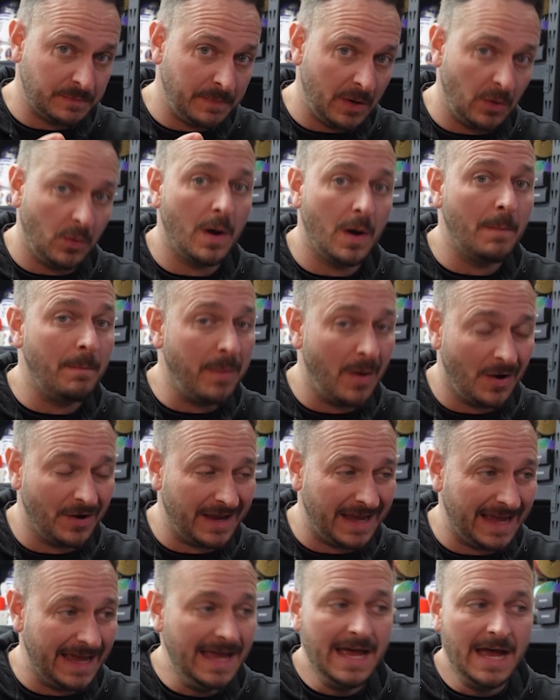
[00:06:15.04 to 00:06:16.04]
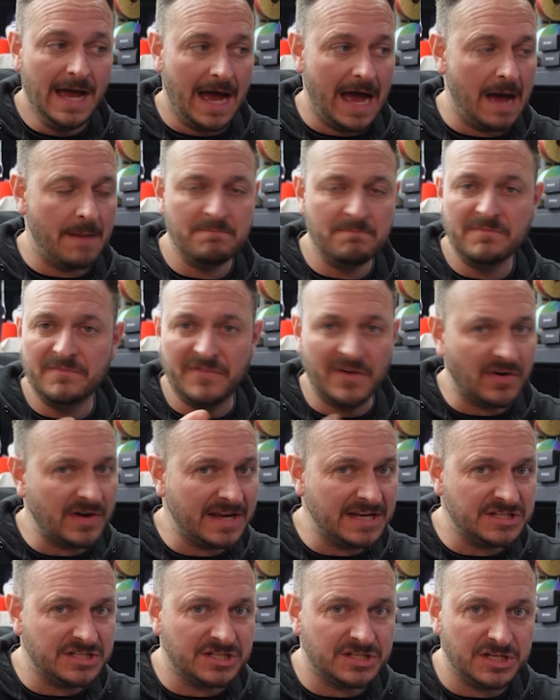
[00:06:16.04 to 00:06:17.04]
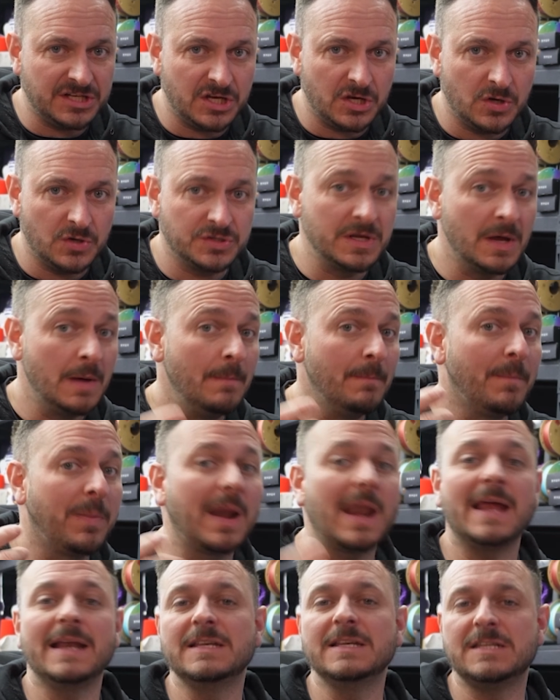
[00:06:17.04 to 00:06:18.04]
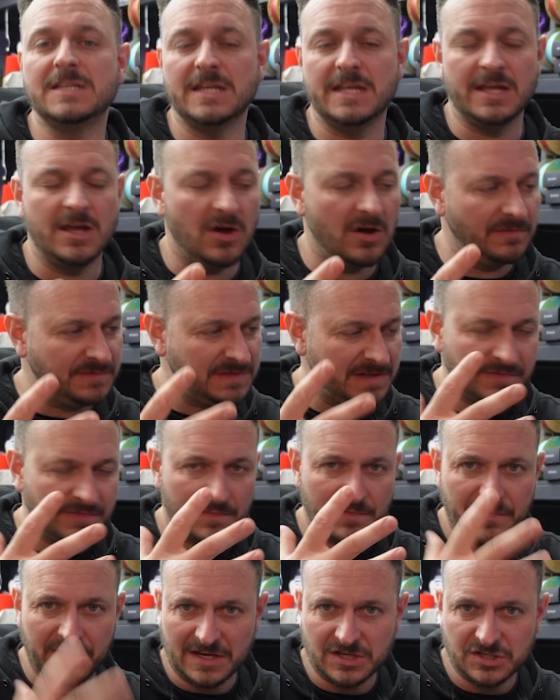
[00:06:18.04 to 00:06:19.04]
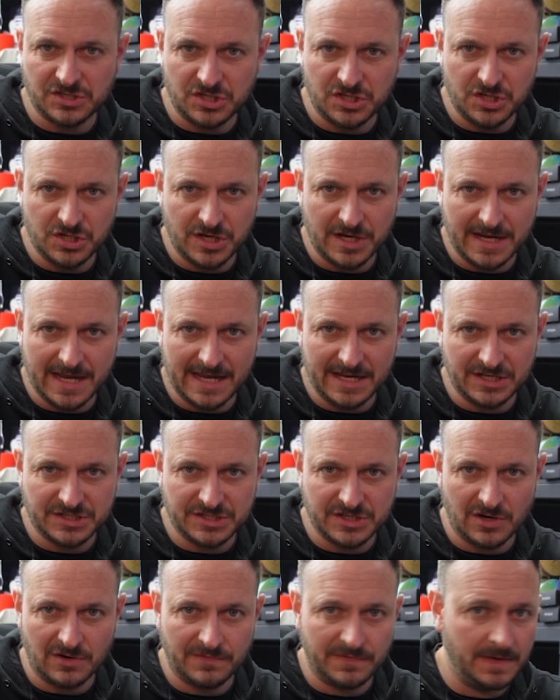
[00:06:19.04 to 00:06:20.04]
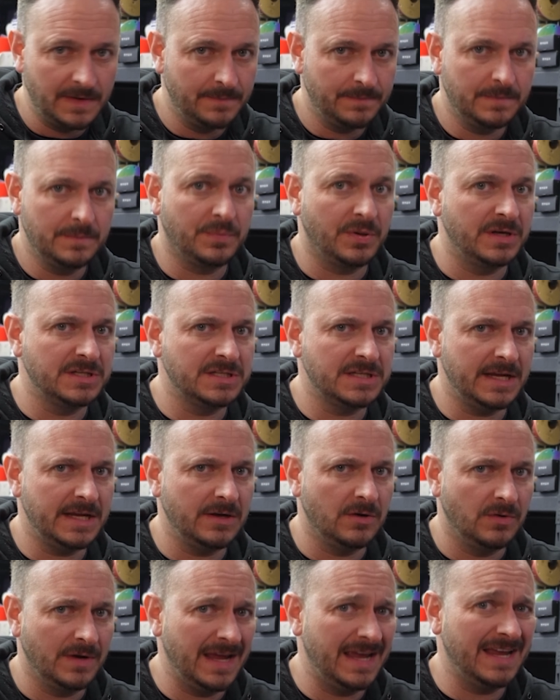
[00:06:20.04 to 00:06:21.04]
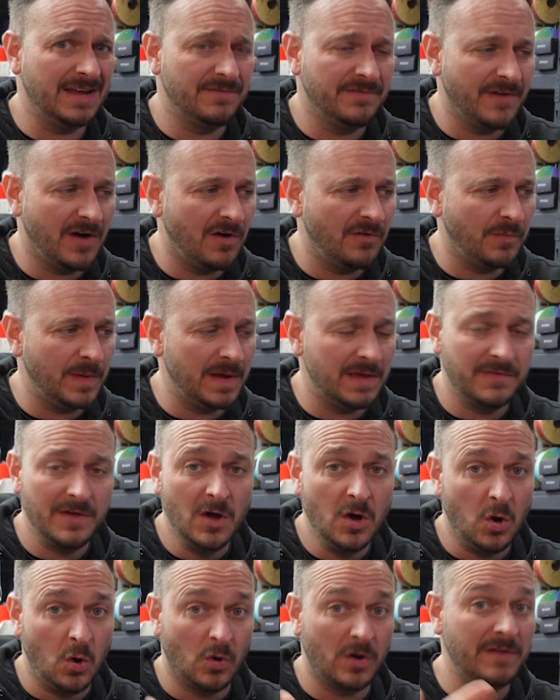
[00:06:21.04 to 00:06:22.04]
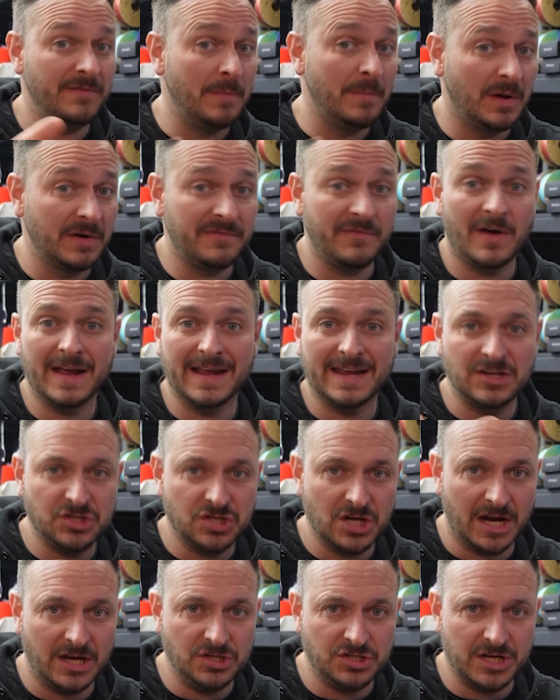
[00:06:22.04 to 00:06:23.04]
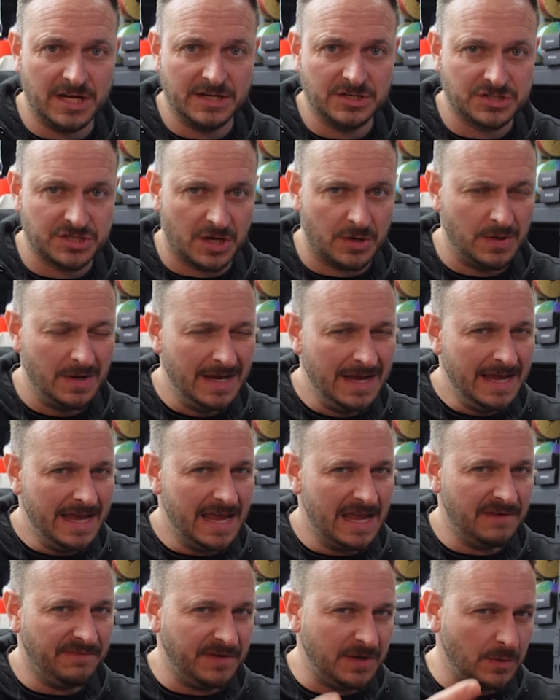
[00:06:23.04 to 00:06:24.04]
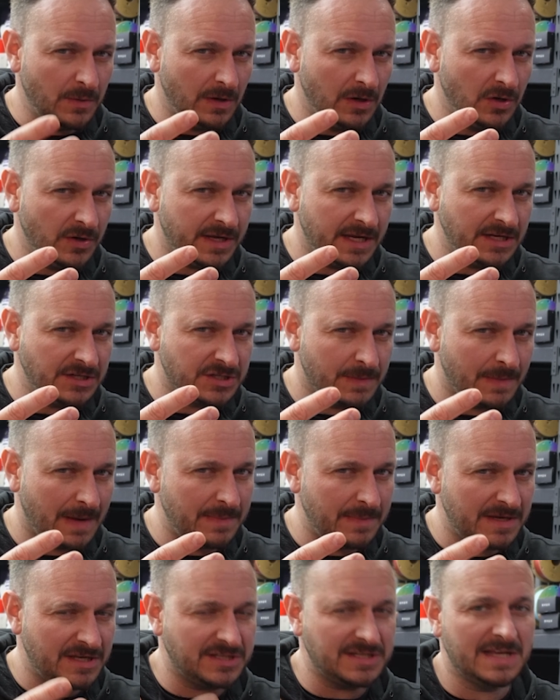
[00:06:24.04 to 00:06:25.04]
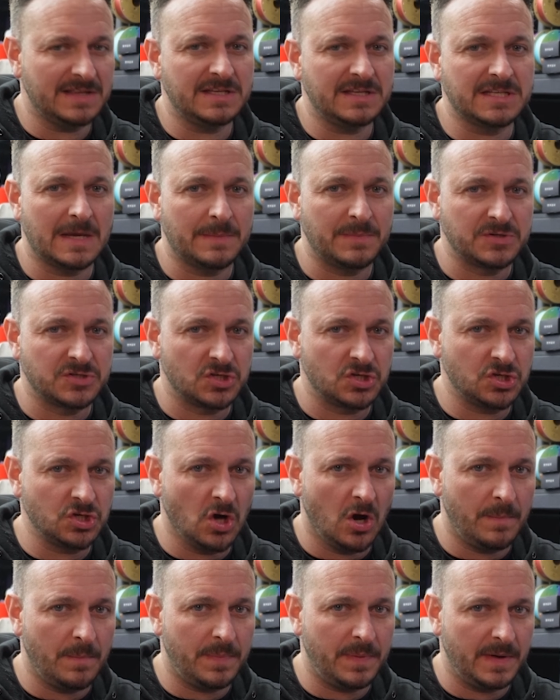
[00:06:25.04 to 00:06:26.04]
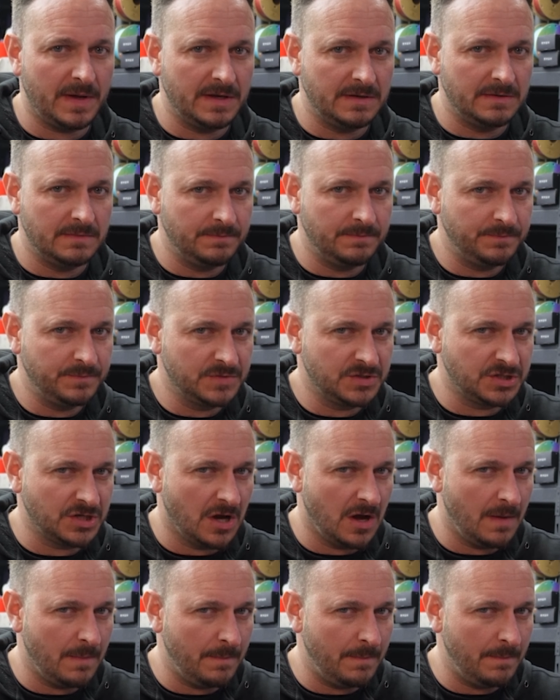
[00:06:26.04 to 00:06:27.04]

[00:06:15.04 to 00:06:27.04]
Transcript: built upon it. Um, very easy to use, plenty of different things that you can get yourself printing or getting involved with, or even modifying and changing. So if you were looking to maybe set this up as a shop and start